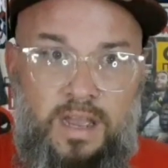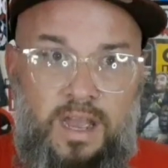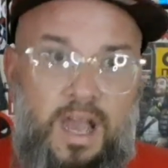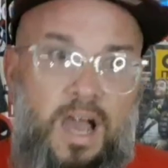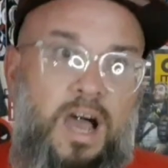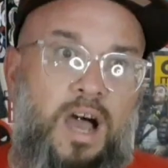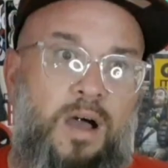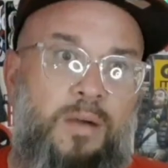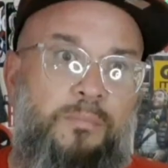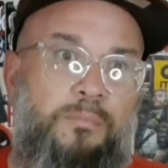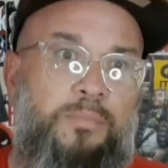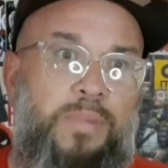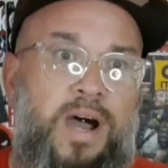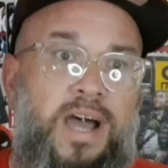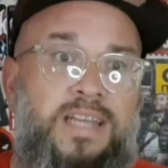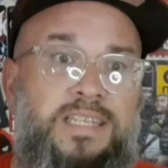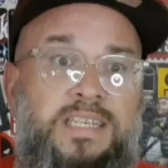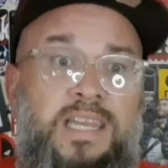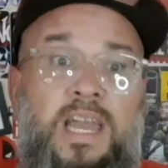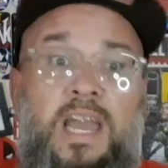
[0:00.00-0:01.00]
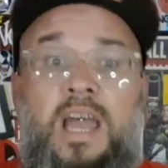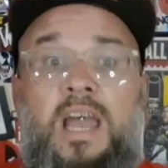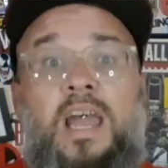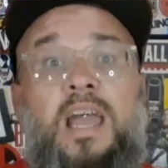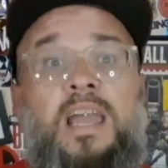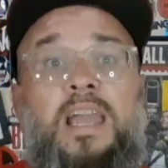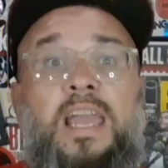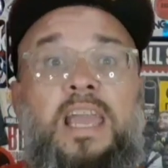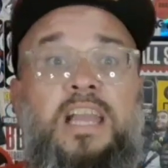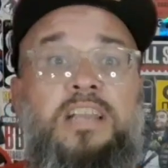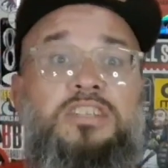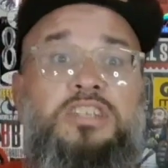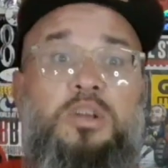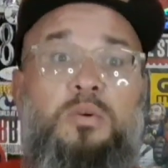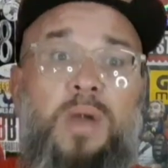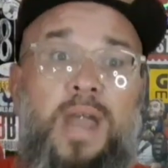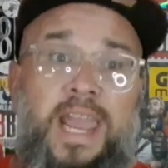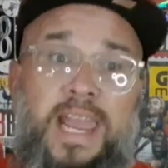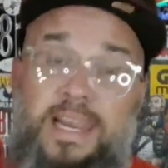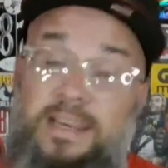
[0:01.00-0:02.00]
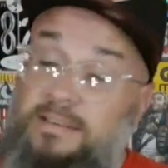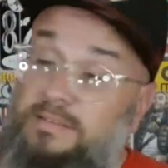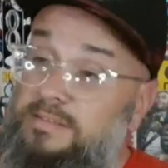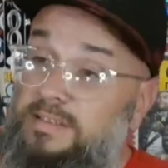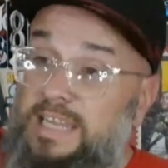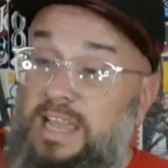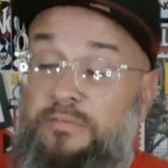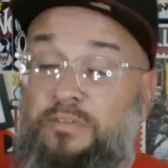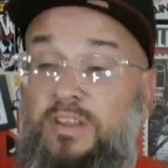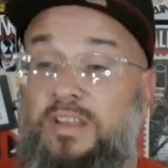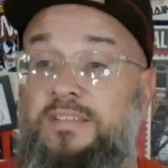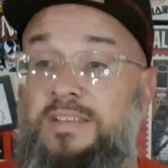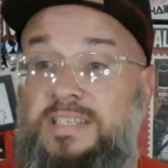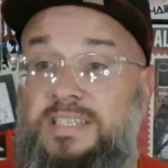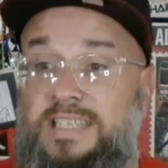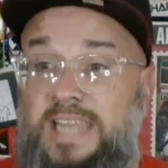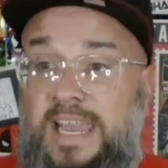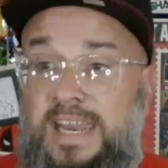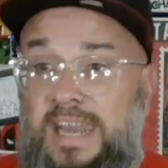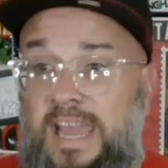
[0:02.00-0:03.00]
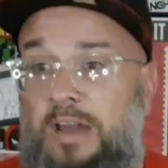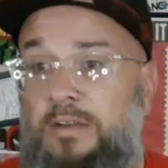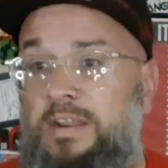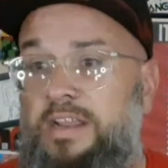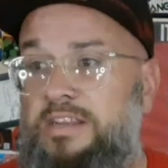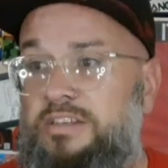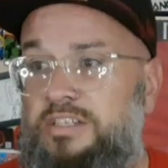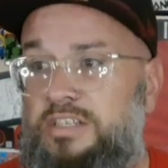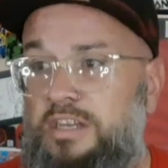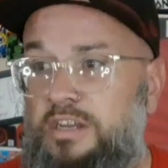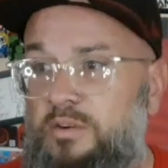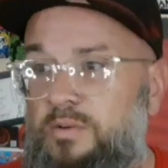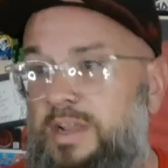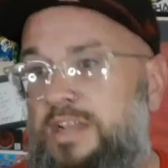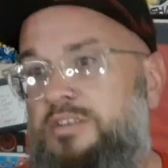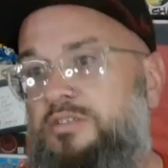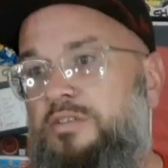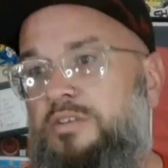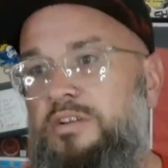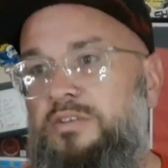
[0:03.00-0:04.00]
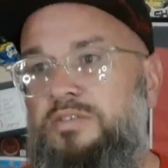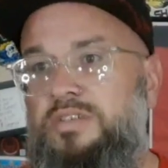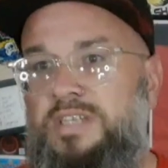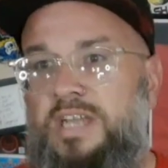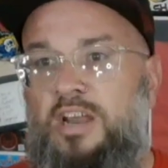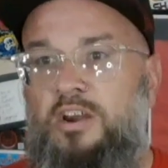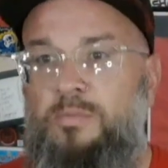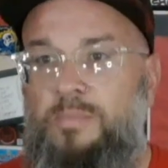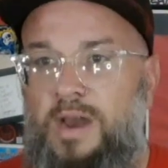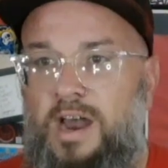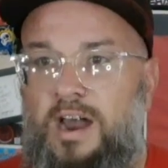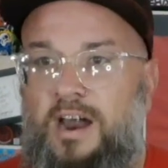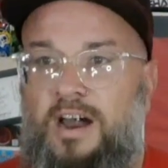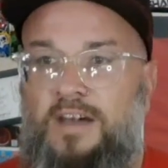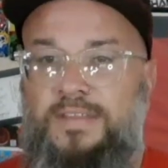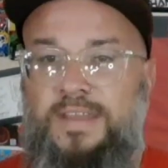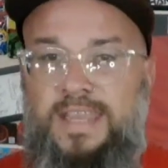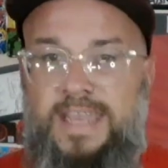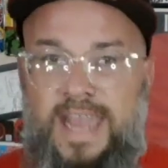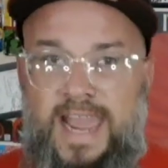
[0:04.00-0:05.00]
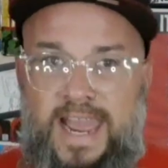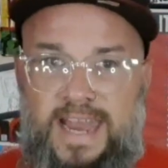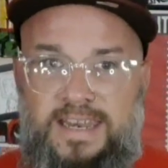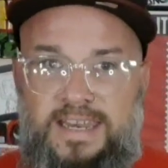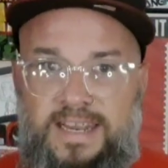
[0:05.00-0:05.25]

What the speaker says: But issue 8, definitely the standout issue, introduced to Omaha the Cat